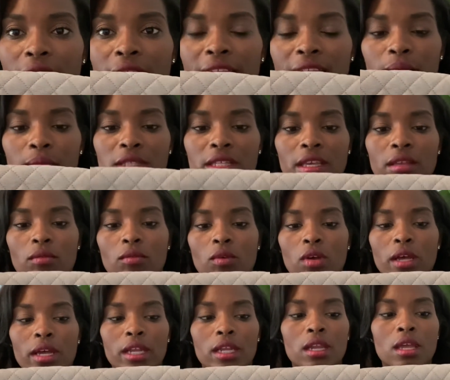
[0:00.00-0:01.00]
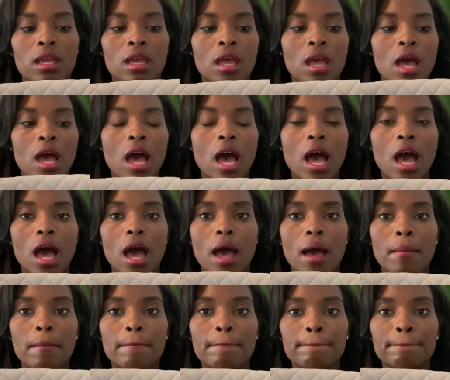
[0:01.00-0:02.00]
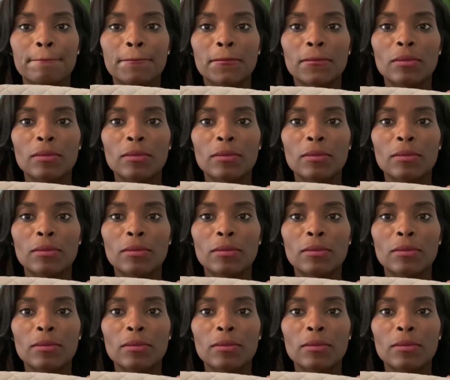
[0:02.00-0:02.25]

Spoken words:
lambskin one.